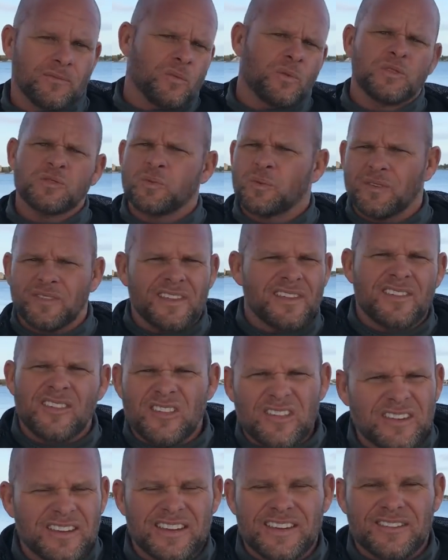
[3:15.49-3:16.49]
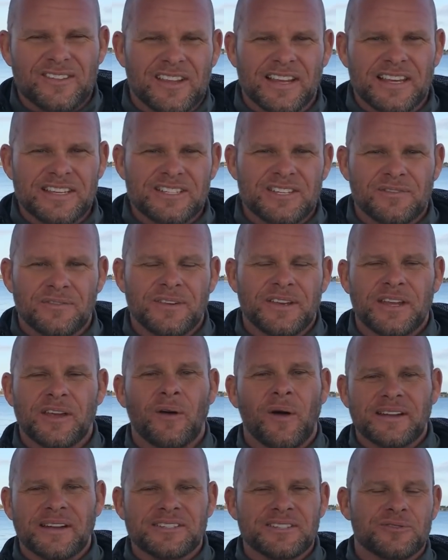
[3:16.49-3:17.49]
which we're, this isn't an installation
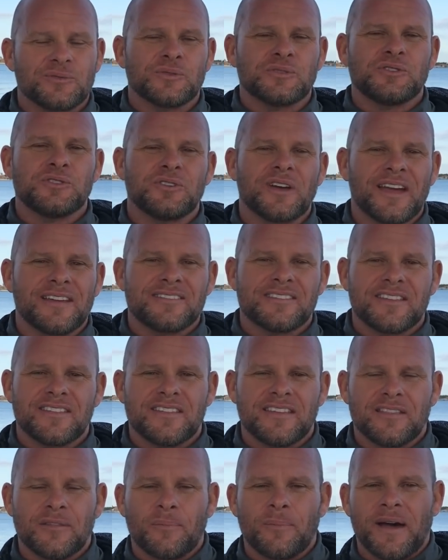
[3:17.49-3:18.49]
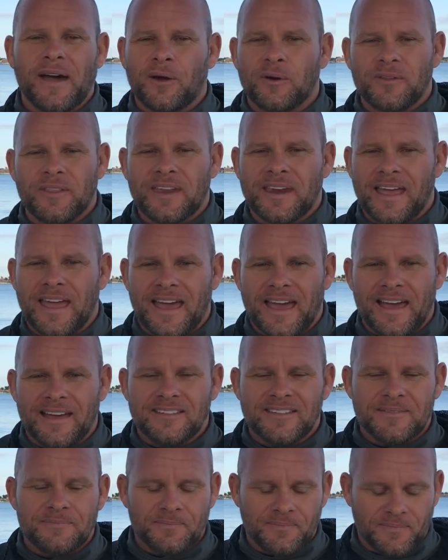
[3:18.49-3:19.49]
video, I just want you guys to see the power that it has.